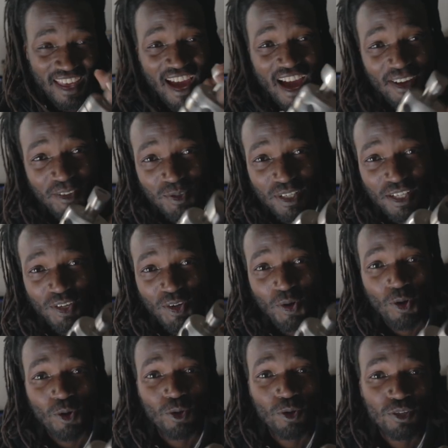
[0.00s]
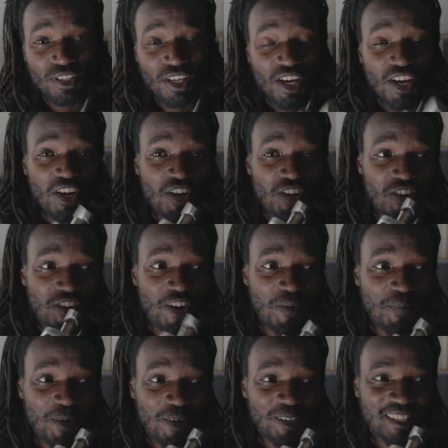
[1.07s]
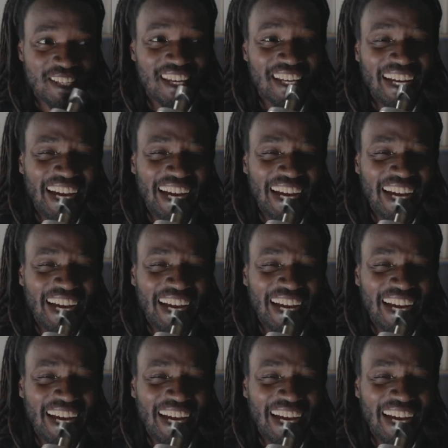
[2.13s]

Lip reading: They're actually called gobos.